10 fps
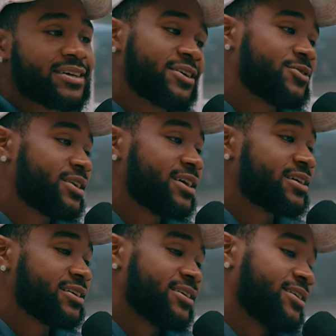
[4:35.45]
I ain't gonna lie.
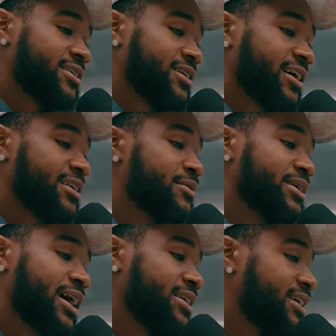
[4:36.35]
I had number
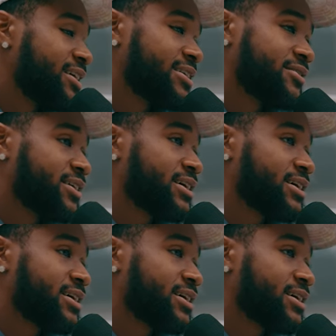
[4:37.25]
ninety-eight and everything. I